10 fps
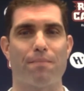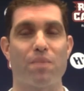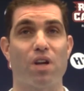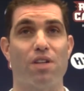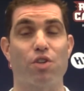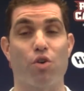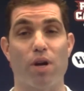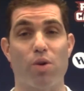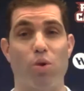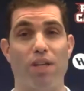That's a
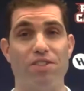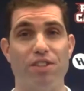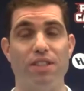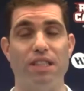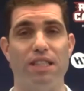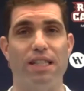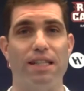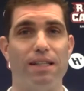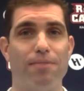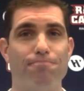great question.
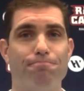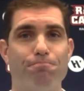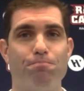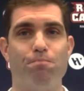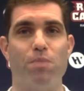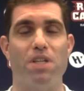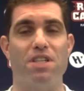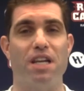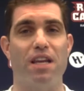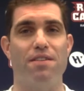
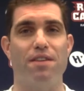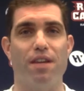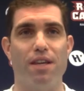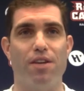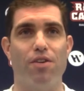It's a